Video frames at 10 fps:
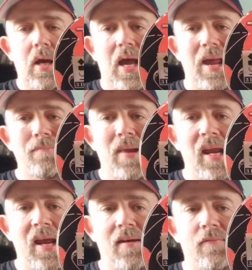I may
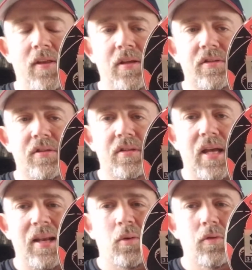have this.
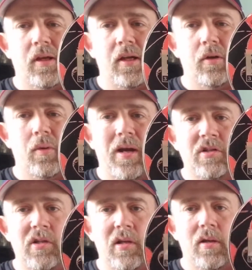I don't think I do,
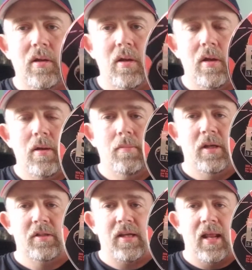actually. But
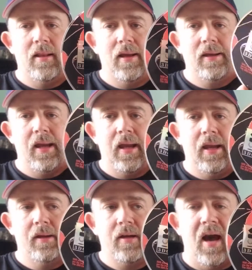it's kind of like
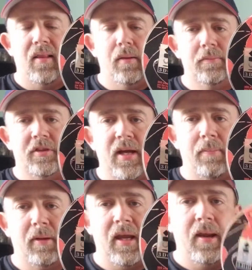a columns
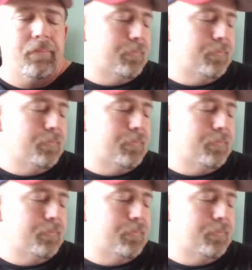type of game.